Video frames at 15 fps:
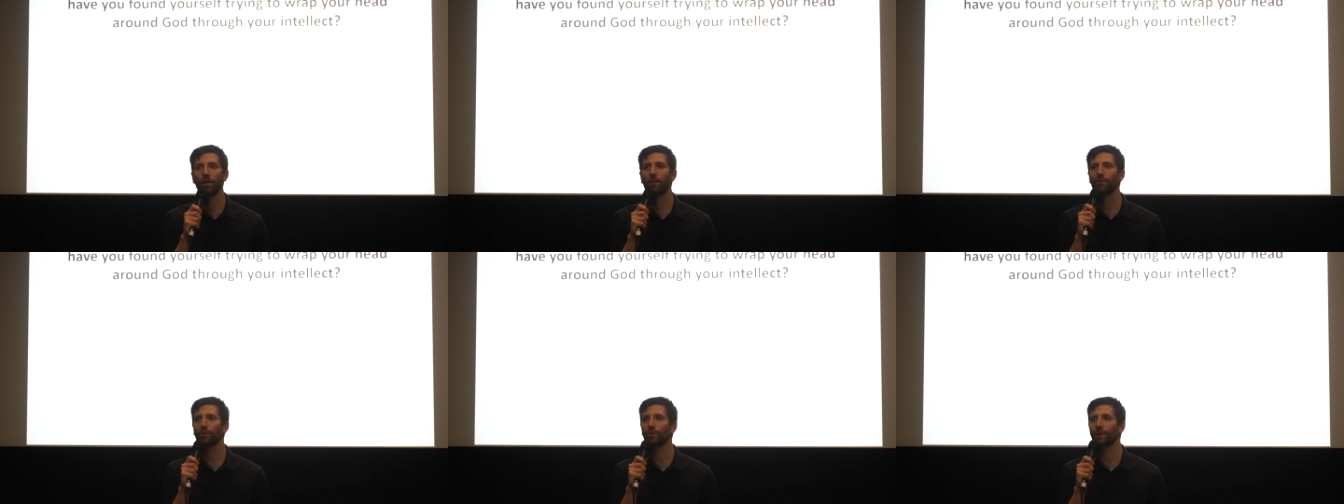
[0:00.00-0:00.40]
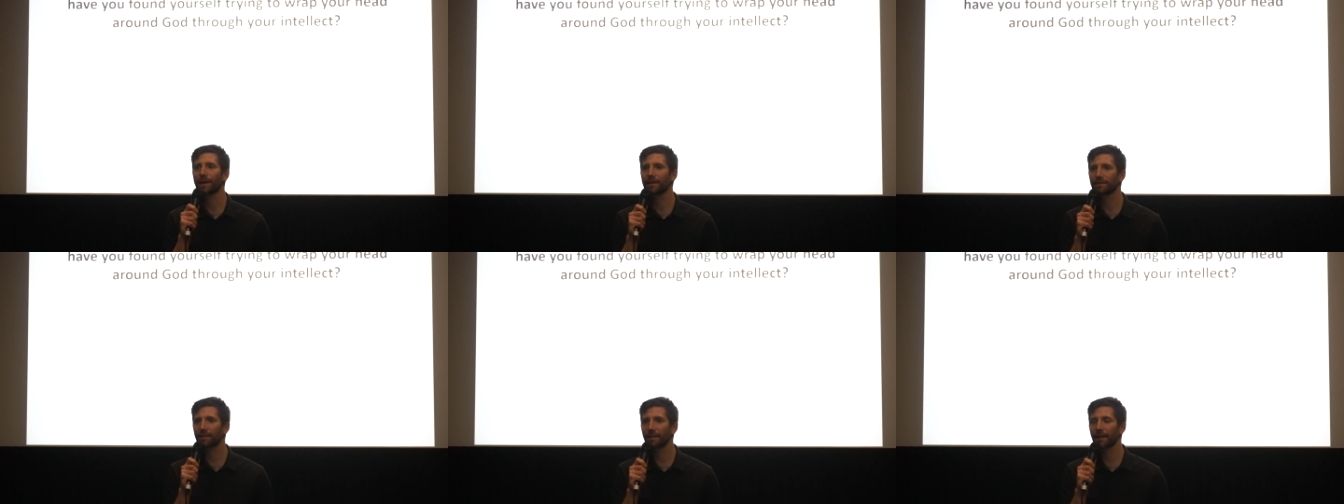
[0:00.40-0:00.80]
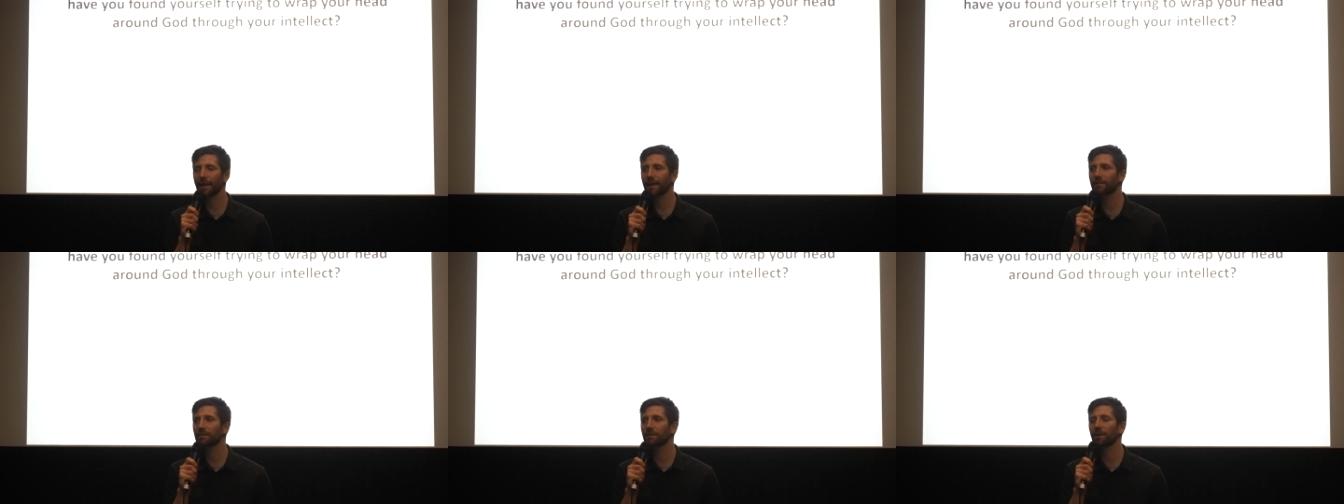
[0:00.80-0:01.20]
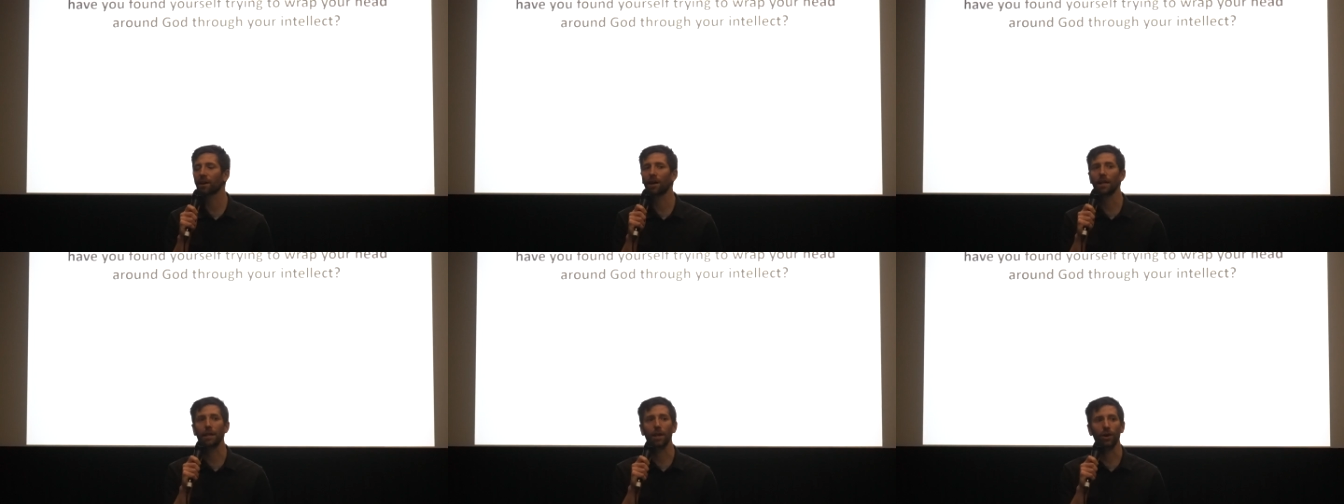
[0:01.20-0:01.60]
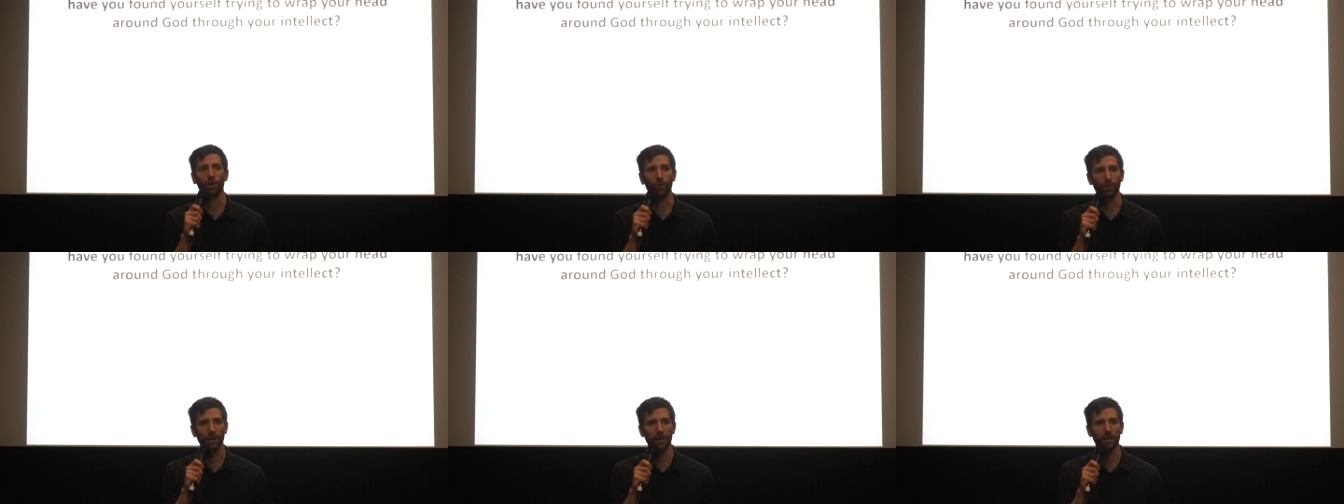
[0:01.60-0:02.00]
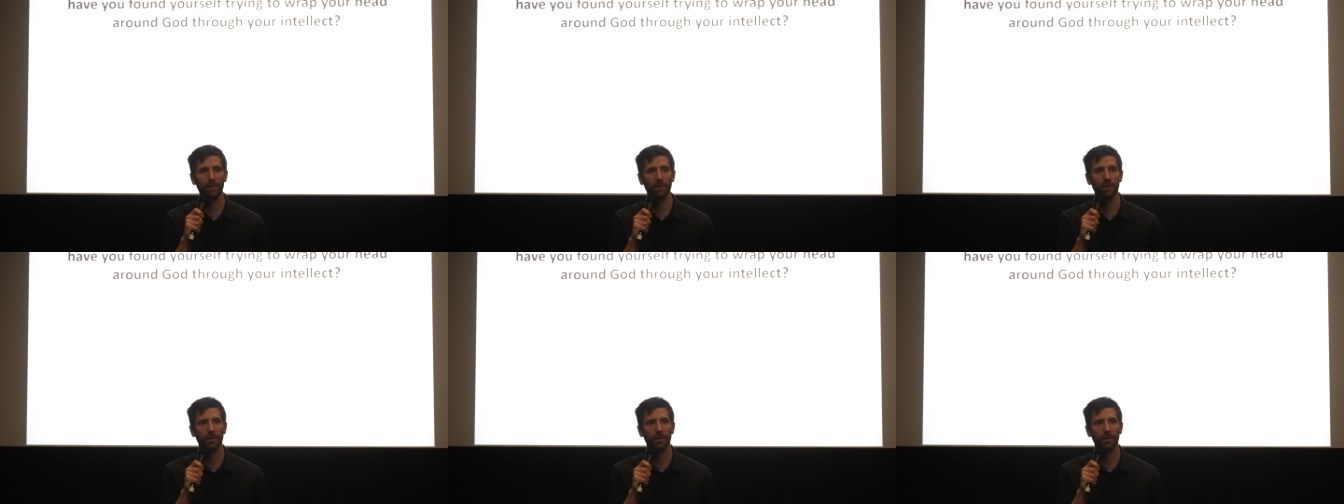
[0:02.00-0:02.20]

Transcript: through intellect alone?